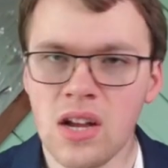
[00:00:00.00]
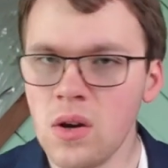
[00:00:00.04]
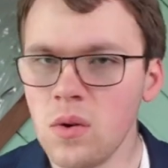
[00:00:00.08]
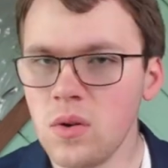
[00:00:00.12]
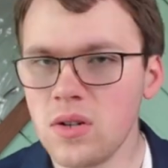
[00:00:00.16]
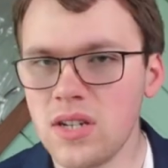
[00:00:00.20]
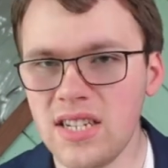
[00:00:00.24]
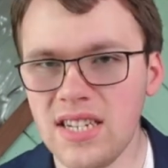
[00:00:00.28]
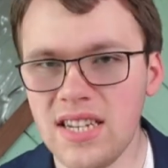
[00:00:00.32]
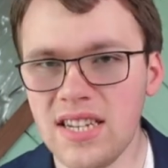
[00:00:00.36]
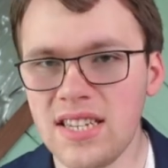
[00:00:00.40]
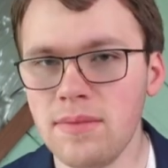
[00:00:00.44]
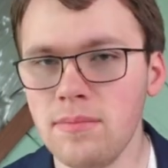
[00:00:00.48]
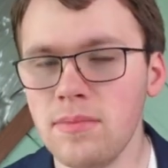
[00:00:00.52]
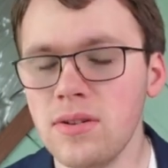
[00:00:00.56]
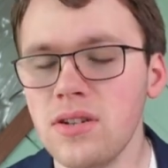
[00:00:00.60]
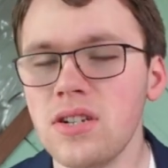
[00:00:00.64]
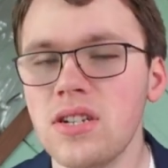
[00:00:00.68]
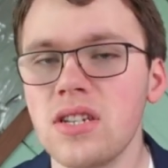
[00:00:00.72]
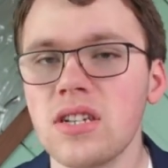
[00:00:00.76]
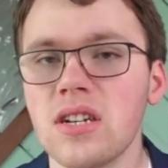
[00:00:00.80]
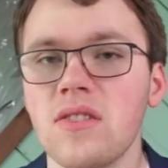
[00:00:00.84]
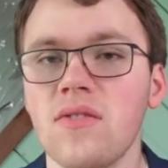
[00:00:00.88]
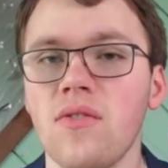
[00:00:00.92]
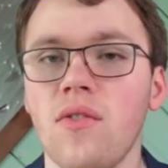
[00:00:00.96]
was a decent middle
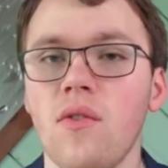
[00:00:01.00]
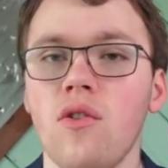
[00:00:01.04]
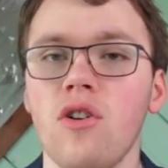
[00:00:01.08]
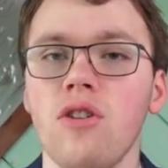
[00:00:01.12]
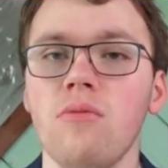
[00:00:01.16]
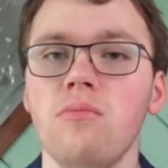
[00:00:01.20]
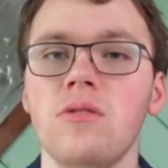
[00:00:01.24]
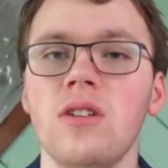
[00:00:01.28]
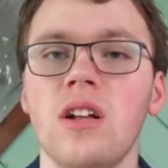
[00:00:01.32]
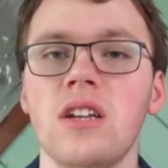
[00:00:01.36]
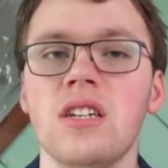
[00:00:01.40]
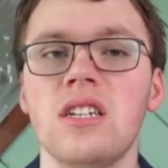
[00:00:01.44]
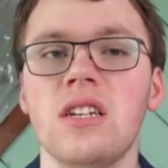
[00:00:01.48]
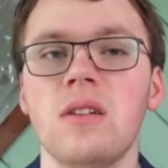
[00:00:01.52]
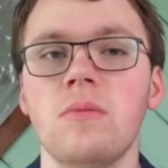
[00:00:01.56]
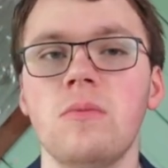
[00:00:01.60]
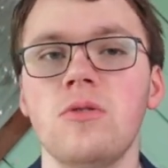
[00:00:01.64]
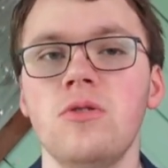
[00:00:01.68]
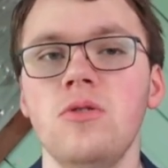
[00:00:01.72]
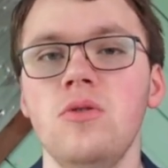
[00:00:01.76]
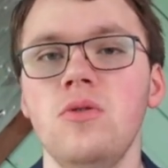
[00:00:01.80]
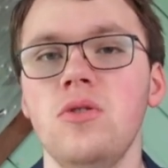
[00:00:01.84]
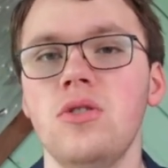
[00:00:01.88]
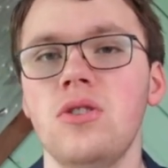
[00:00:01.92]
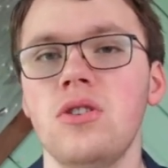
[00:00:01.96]
6 forward, but not
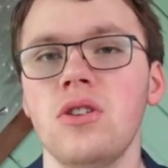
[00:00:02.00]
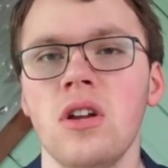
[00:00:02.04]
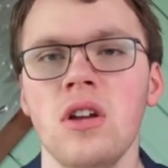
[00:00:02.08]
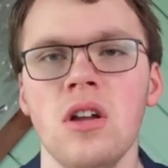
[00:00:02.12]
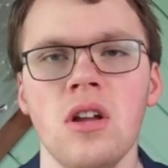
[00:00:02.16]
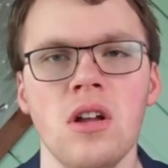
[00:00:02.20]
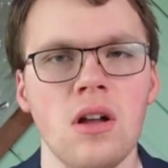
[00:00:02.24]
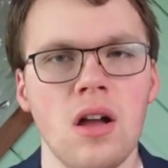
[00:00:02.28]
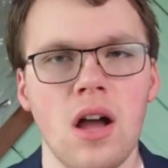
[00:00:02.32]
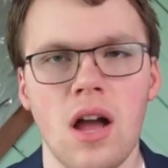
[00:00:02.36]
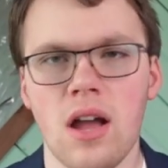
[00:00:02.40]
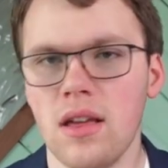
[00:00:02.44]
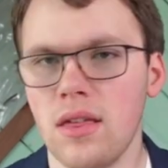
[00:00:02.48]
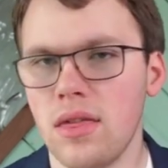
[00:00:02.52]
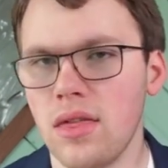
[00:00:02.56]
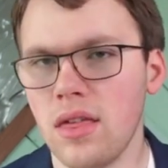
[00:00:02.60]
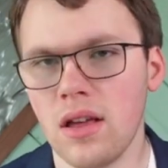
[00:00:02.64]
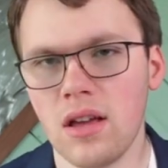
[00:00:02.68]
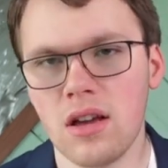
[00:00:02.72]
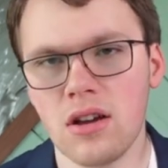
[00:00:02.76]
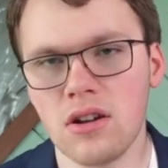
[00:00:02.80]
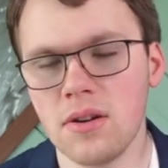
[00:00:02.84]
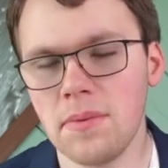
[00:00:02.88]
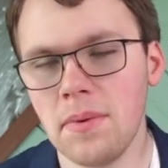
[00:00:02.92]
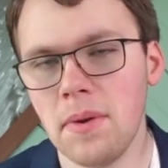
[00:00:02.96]
someone who's, I
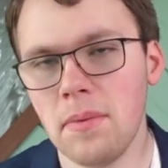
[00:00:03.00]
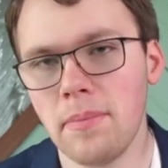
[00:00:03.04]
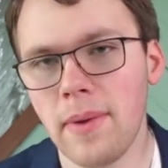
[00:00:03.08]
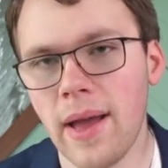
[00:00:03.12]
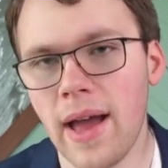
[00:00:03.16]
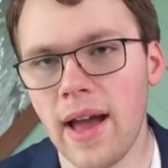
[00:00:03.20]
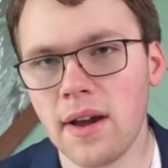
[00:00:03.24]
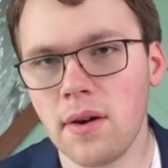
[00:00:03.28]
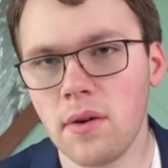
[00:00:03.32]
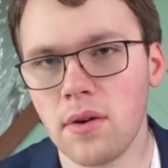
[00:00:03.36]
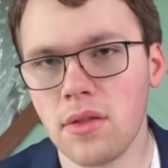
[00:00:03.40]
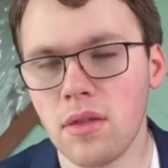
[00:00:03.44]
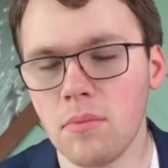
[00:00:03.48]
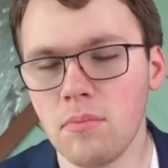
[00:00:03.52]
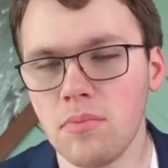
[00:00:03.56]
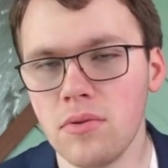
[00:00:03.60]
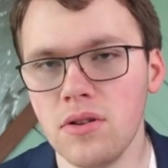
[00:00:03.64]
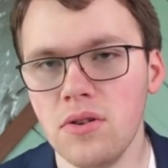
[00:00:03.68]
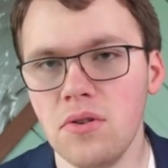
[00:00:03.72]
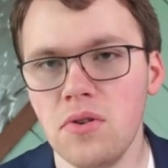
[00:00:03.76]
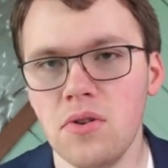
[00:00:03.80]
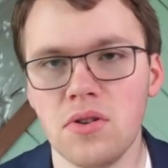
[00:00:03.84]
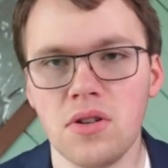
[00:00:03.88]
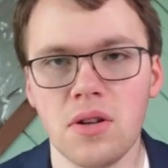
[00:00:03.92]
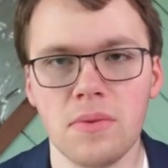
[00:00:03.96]
think, going to be back with the
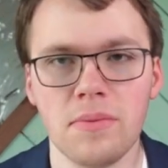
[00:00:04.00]
Blues.